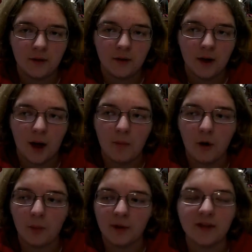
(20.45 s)
I'm
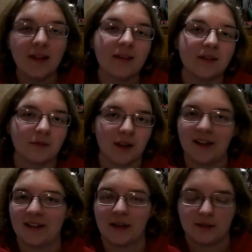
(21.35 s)
hoping that this really
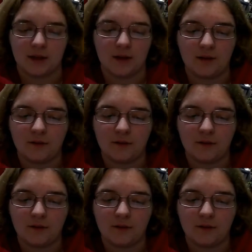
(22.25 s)
takes off.